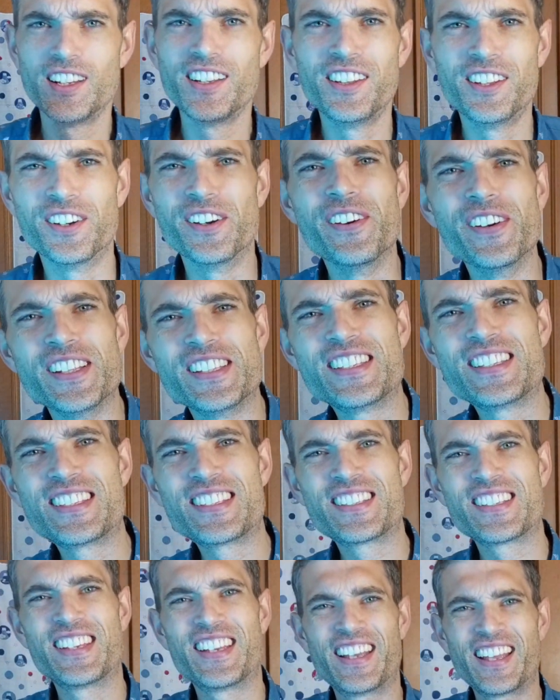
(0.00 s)
No,
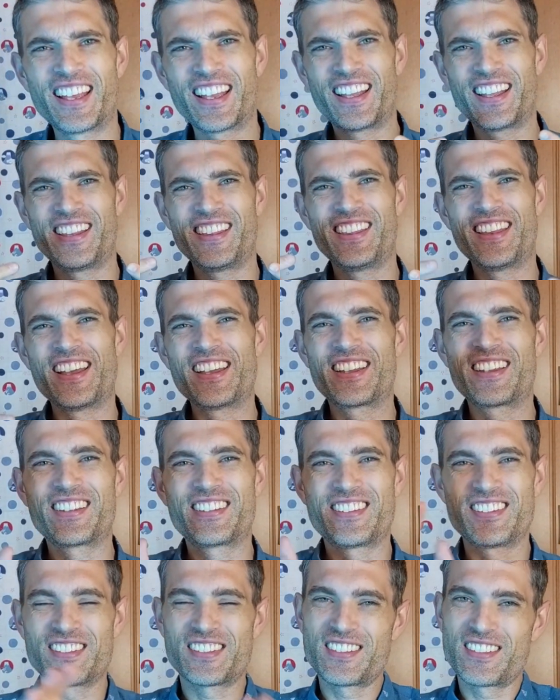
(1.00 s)
it's
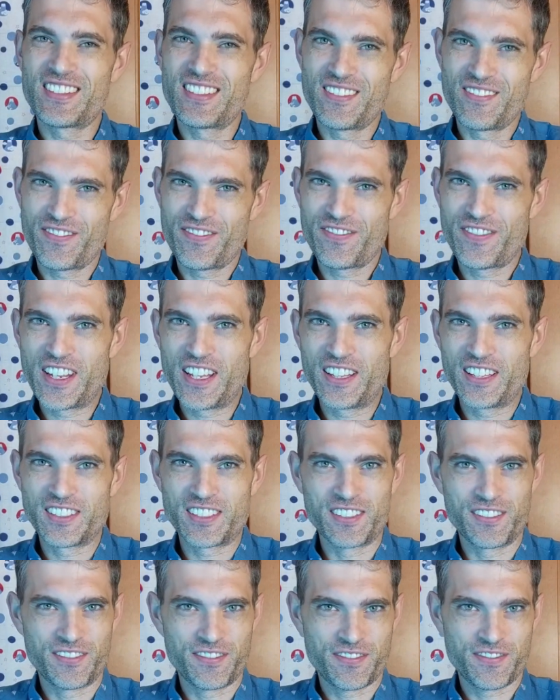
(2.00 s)
like just
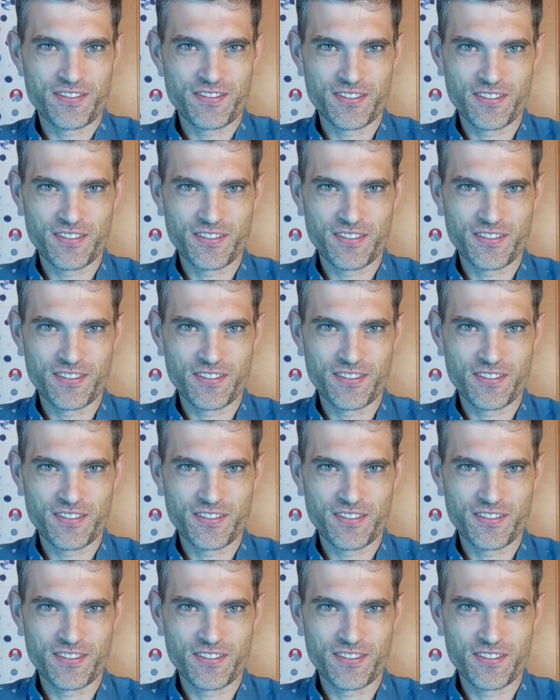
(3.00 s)
feelings of